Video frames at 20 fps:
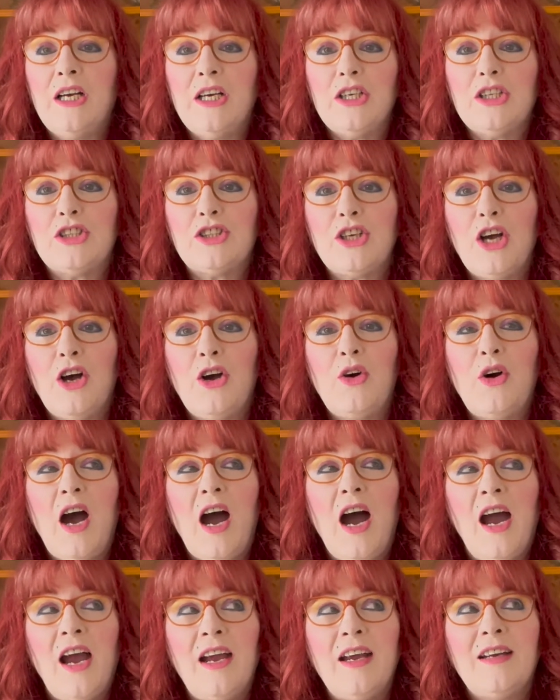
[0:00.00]
So
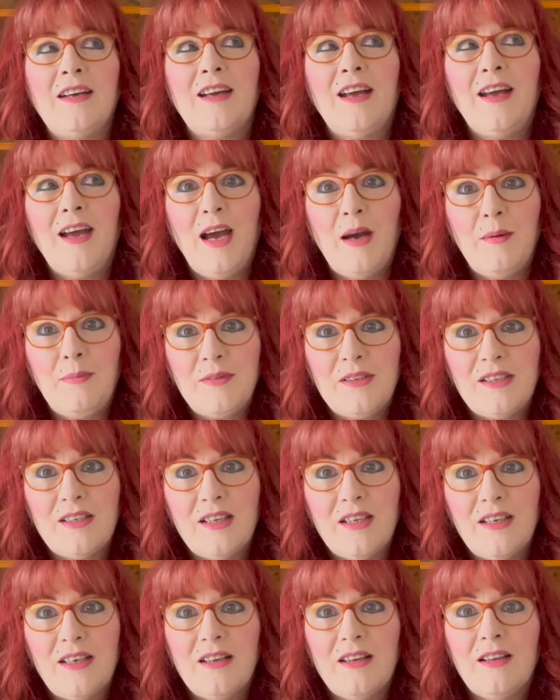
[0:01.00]
I kept
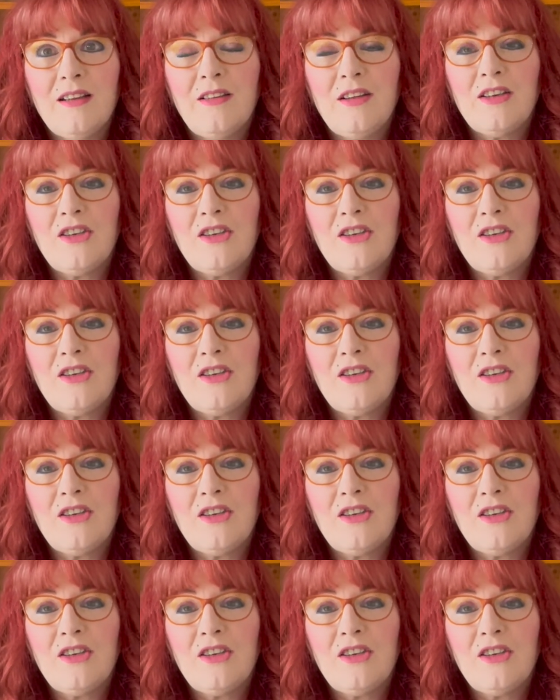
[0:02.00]
the